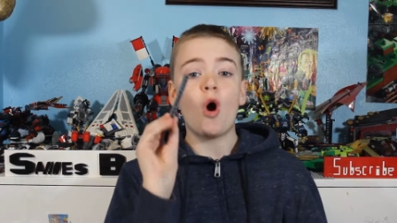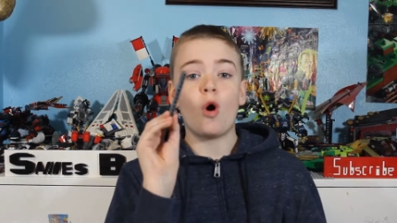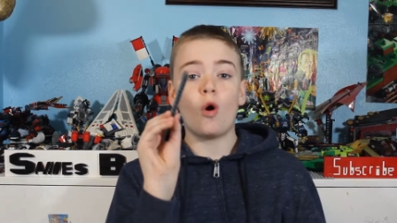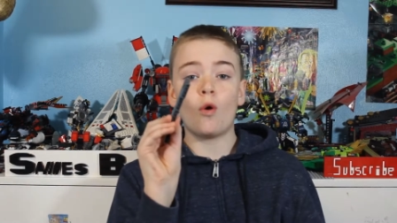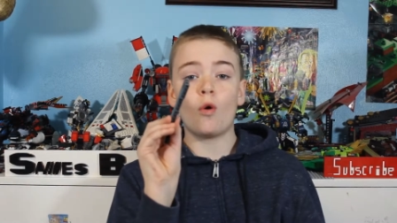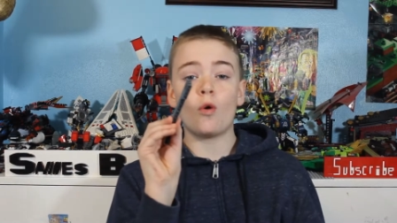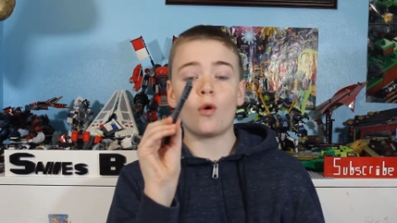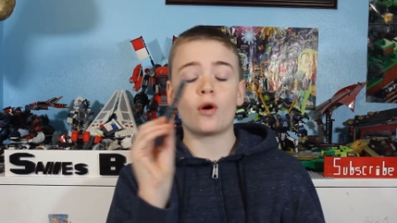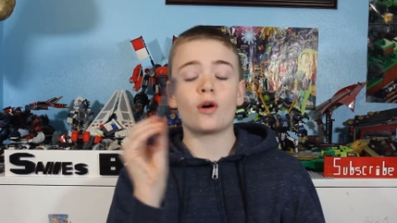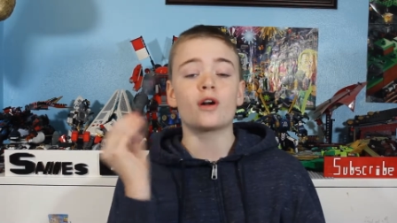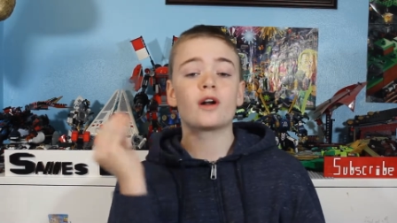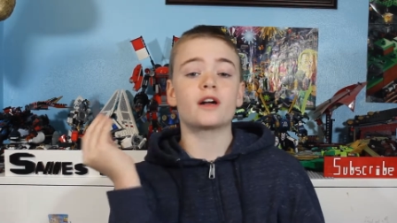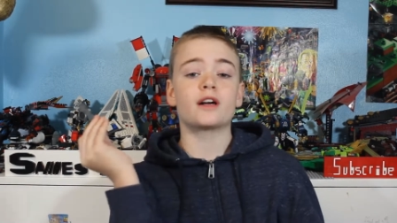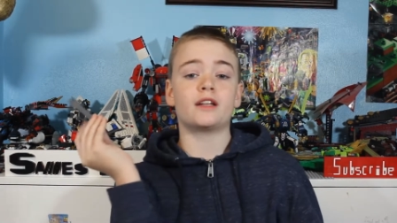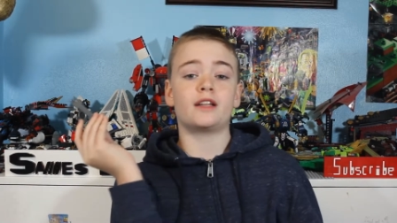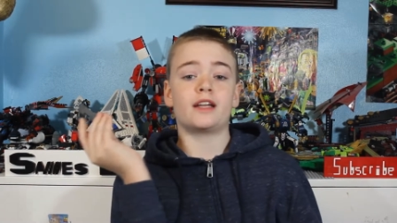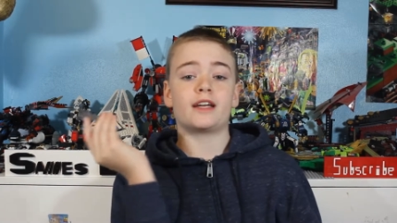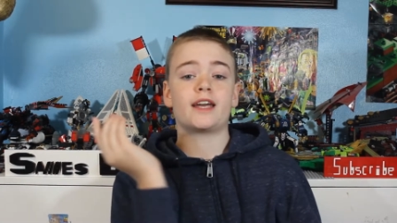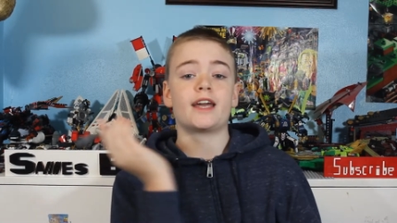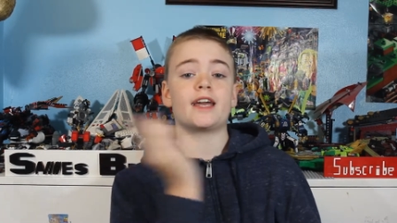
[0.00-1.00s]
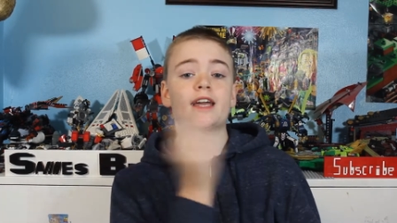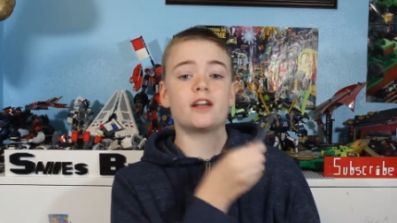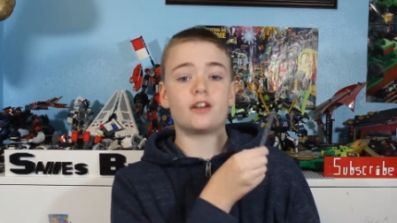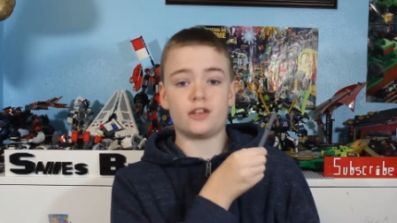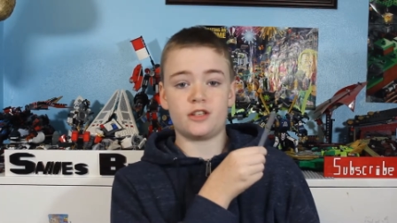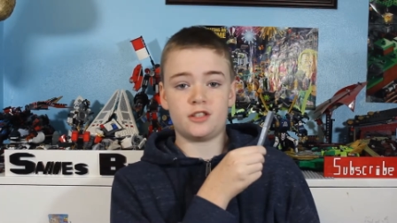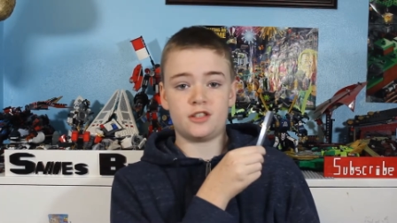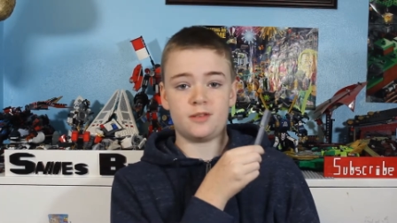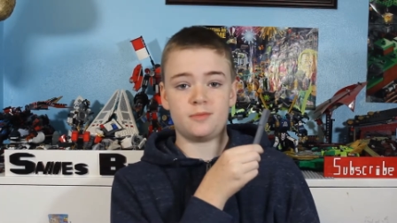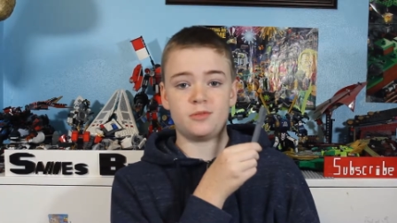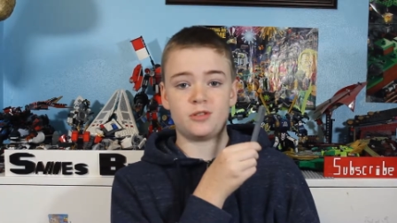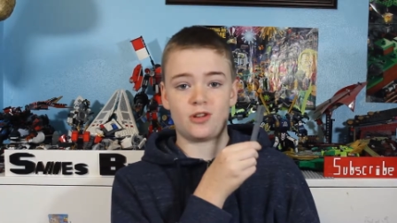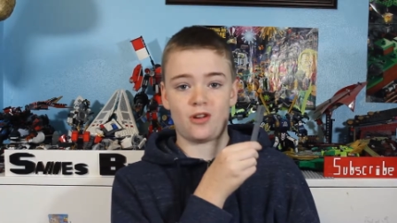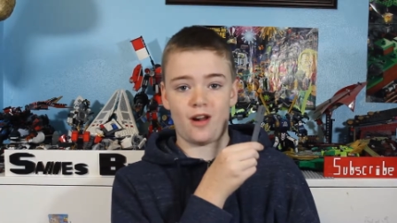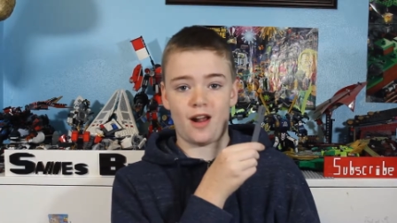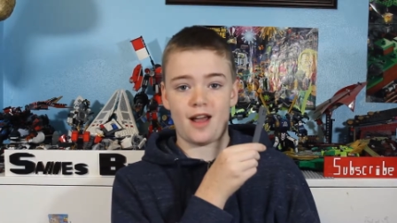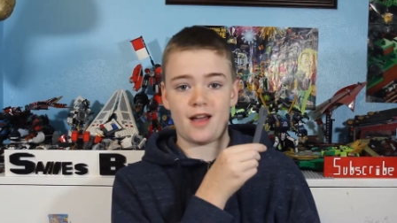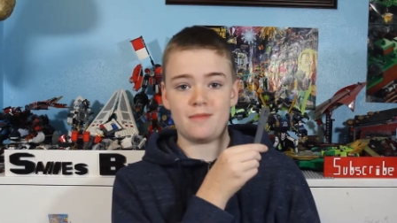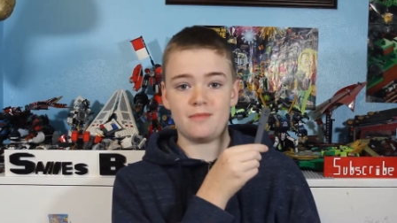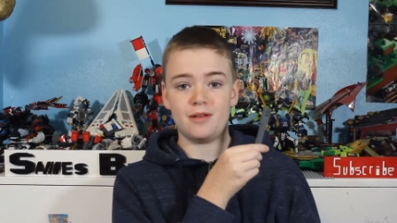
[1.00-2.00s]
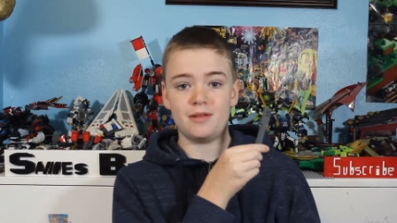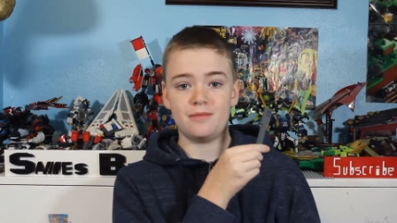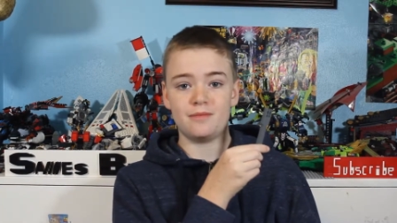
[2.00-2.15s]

or click here to subscribe.